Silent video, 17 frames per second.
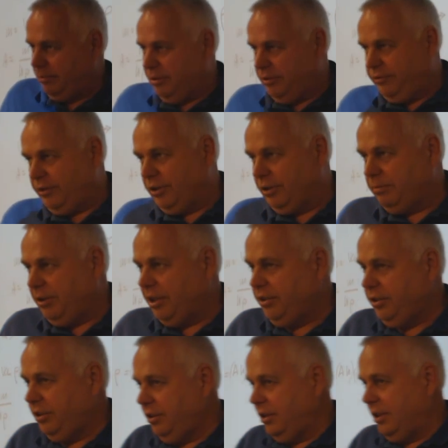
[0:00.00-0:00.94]
atmospheric
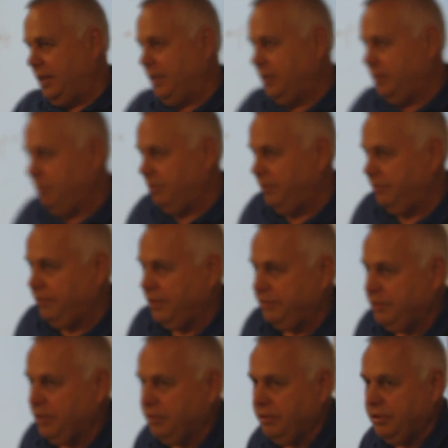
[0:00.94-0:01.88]
pressure at
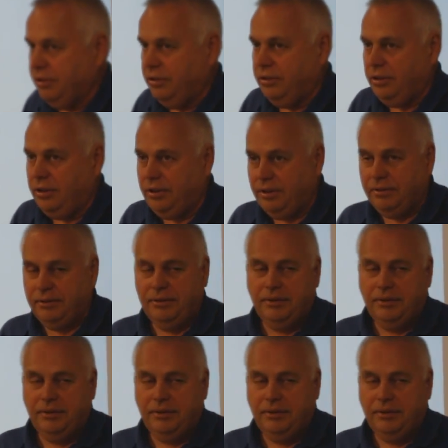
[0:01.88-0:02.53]
25 degrees C.